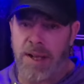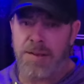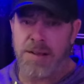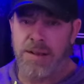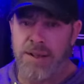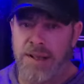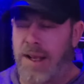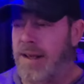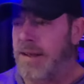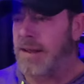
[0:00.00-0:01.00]
Absolutely
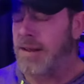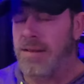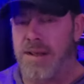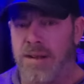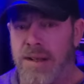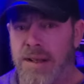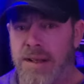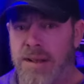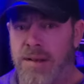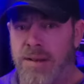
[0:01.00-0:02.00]
not. And don't do it.
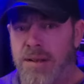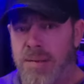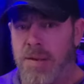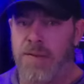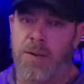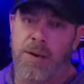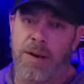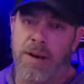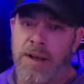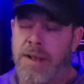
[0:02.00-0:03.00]
Don't do it
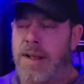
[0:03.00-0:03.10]
before.